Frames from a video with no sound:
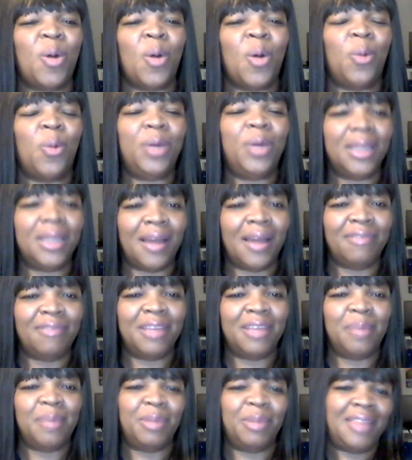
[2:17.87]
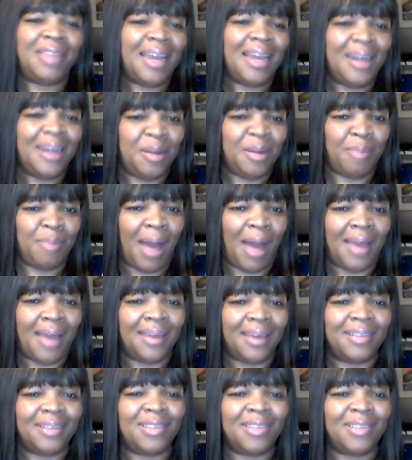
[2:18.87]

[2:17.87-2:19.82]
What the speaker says: we loved it, but they didn't buy it.